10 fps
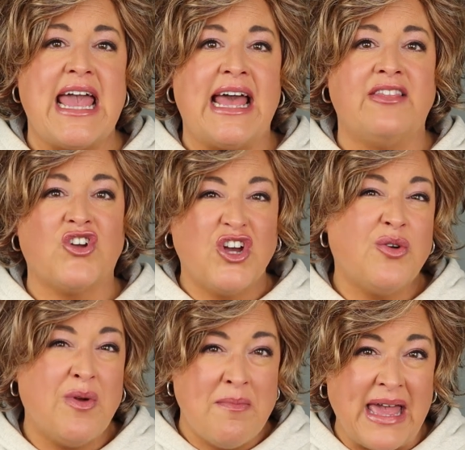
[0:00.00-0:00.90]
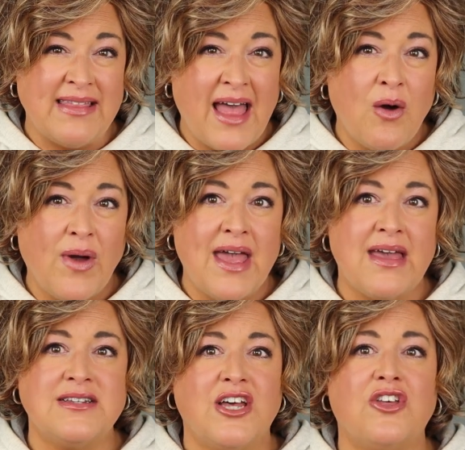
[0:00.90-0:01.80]
and they're going to remain that
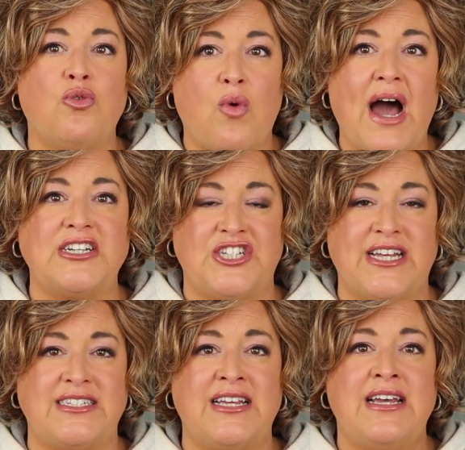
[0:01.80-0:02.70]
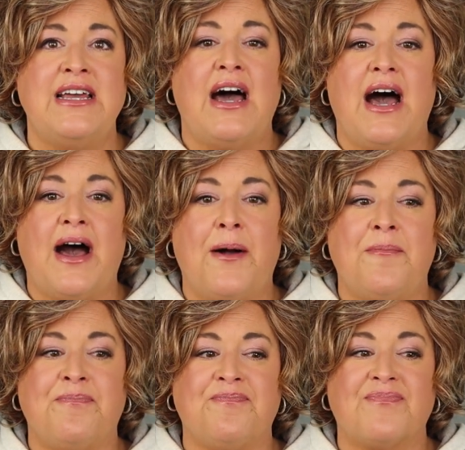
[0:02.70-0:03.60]
way until you wash it.
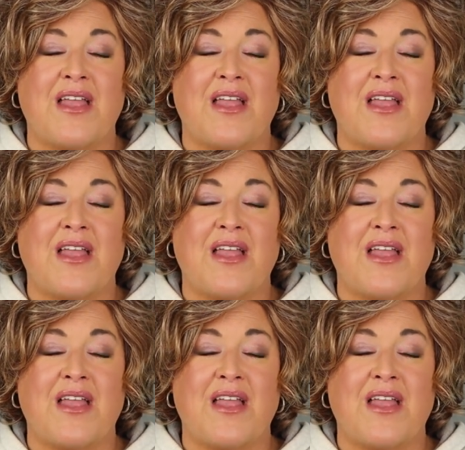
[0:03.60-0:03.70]
Um,